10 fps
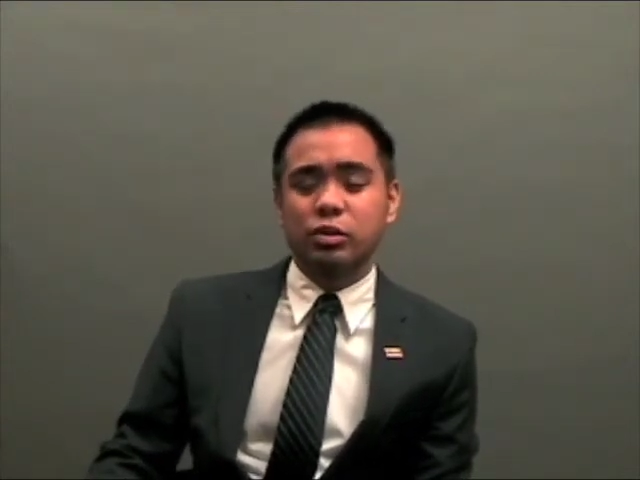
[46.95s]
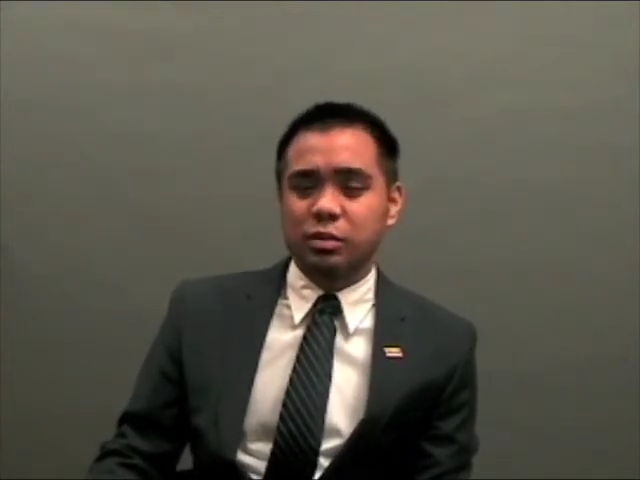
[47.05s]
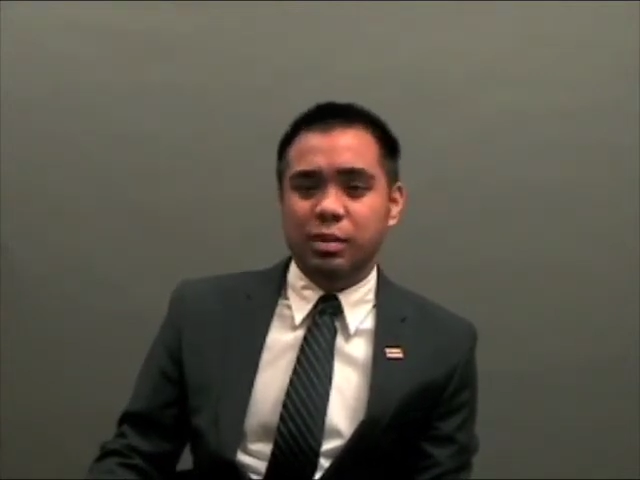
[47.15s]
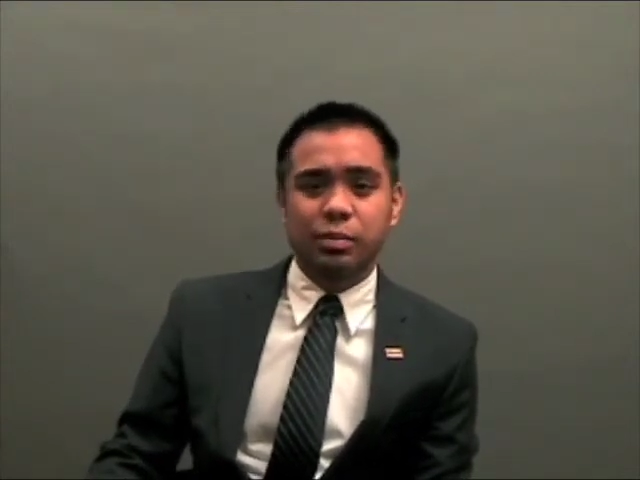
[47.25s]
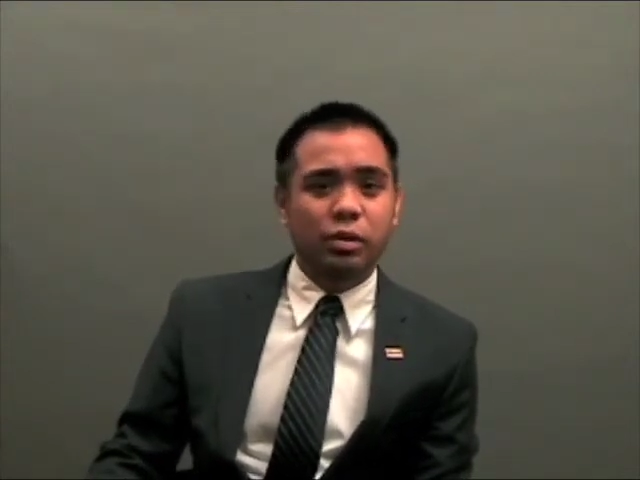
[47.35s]
a
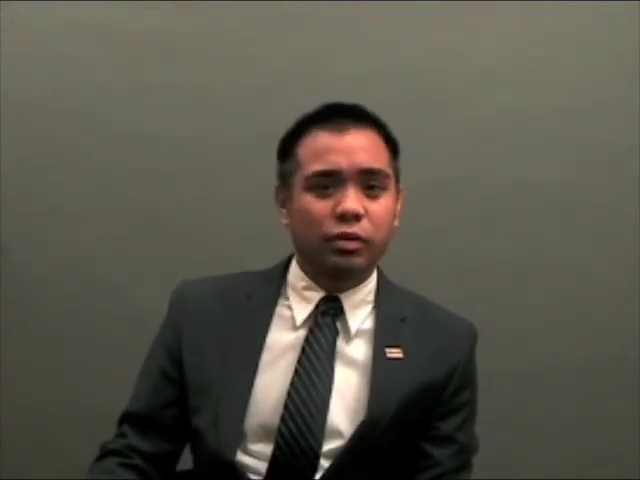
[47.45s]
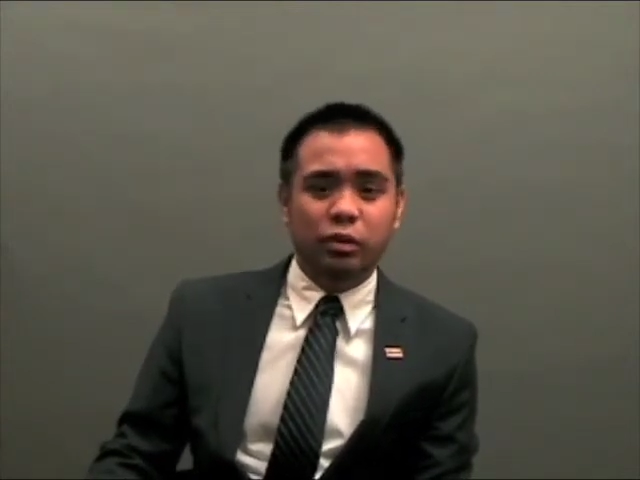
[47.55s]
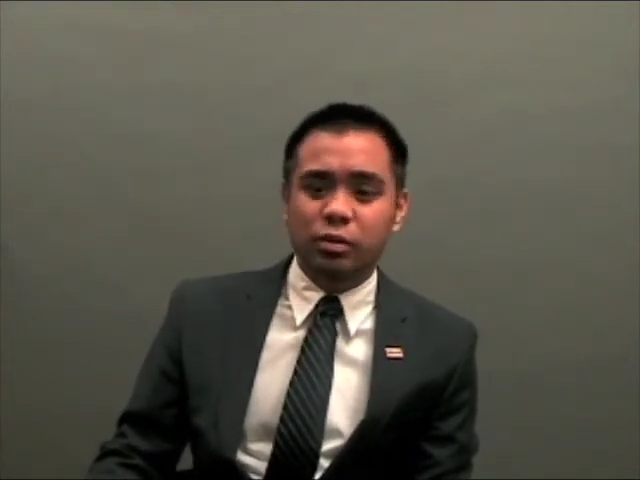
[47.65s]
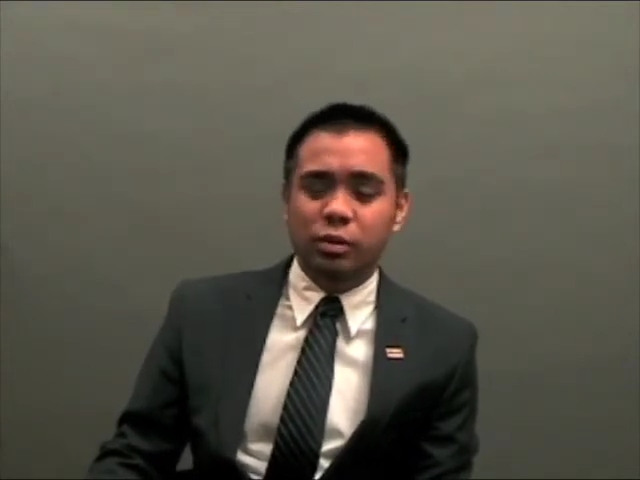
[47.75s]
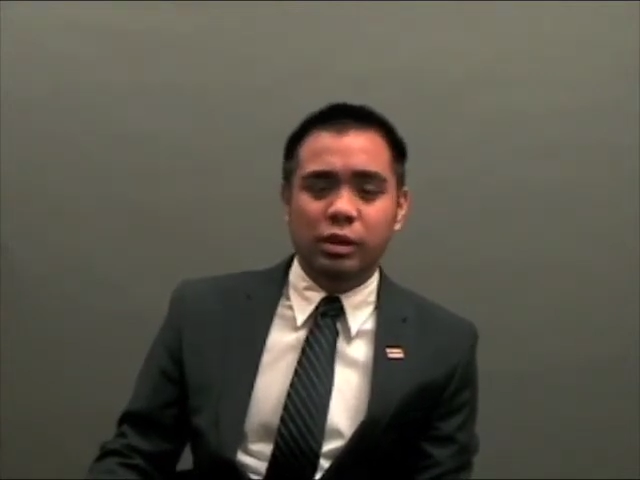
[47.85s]
member of their
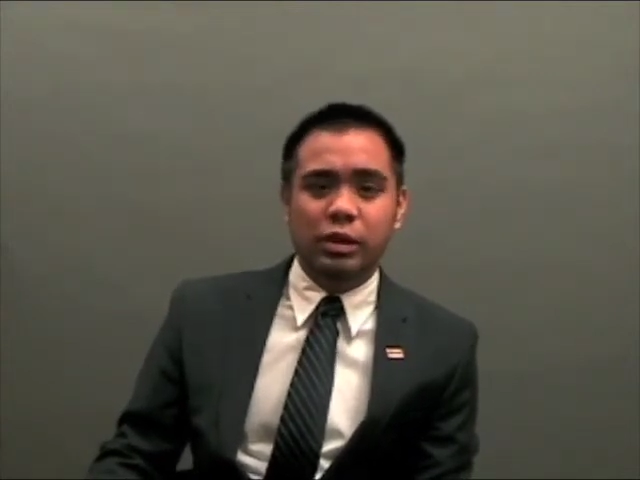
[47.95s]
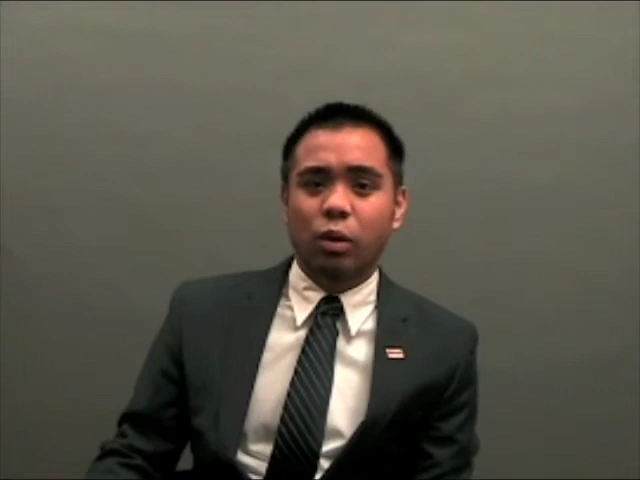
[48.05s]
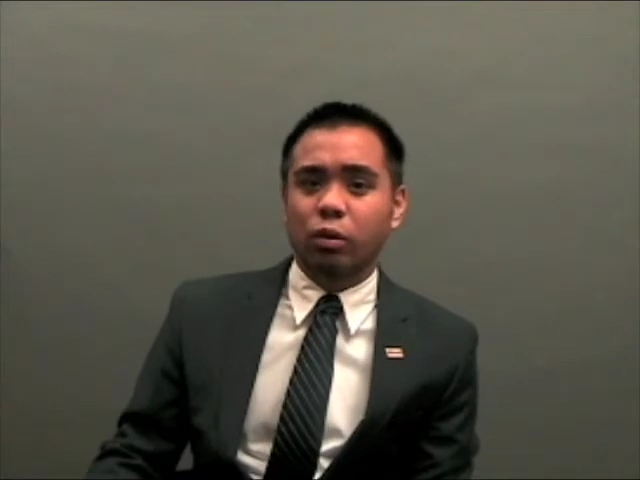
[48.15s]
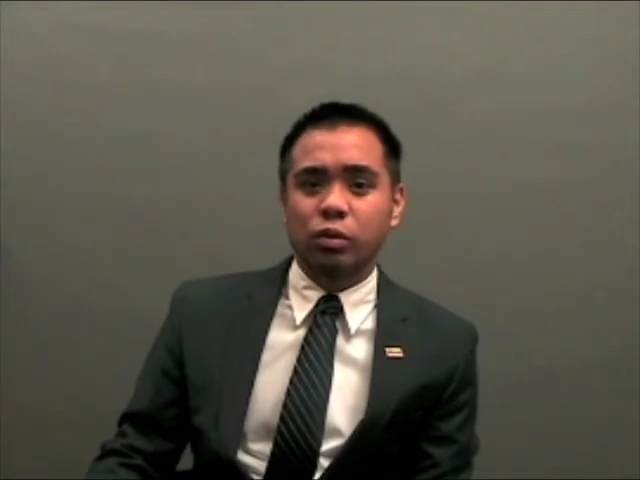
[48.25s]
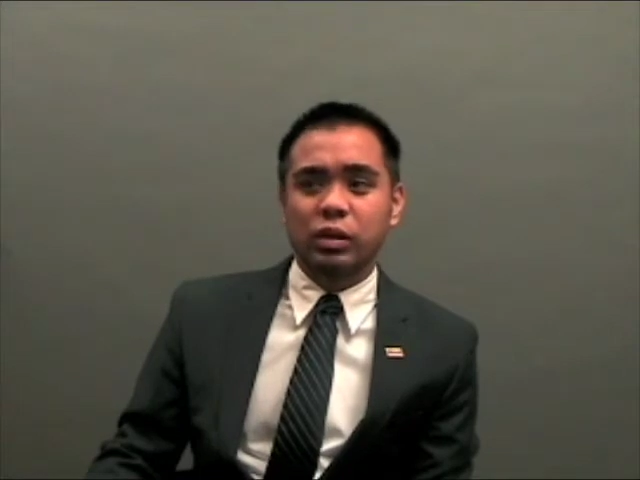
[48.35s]
community,
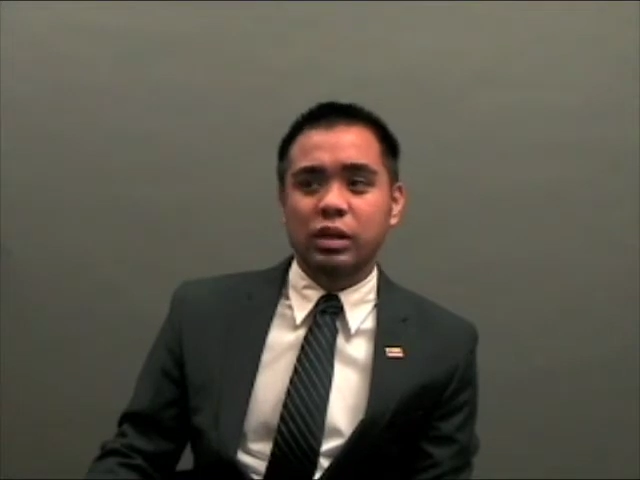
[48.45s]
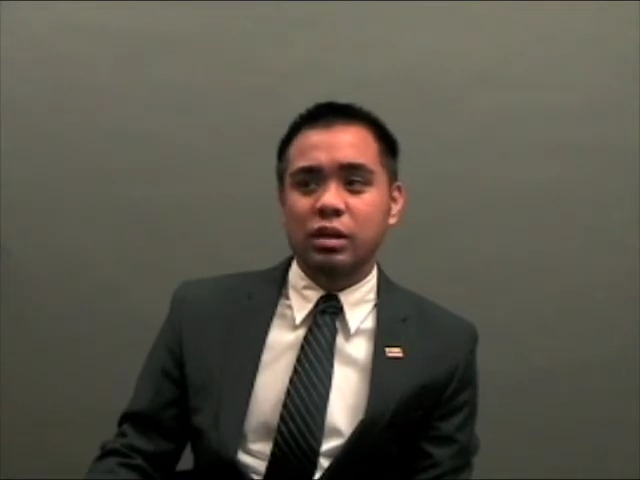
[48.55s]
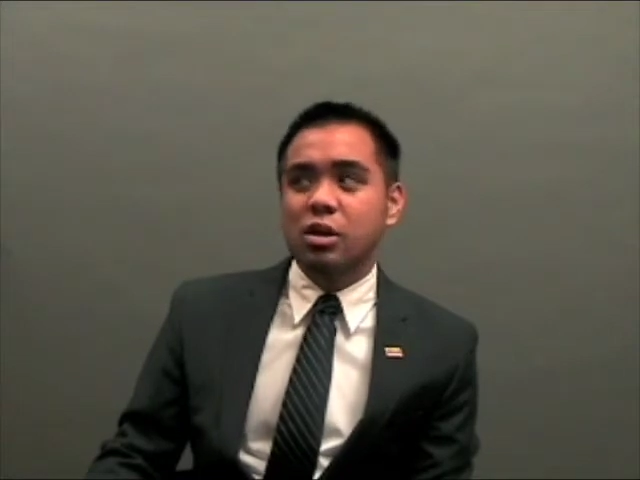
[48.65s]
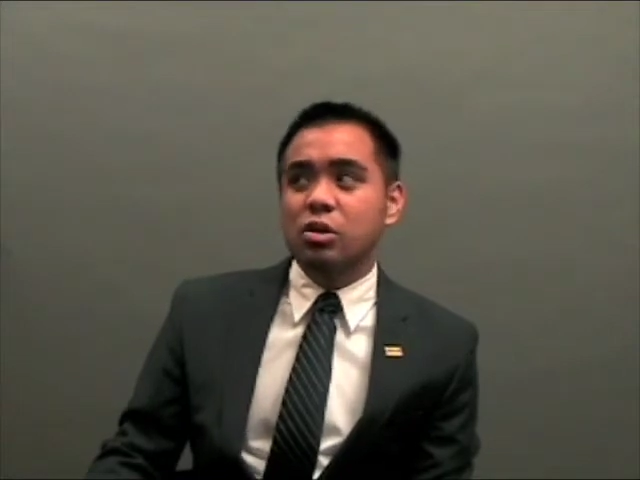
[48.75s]
or who can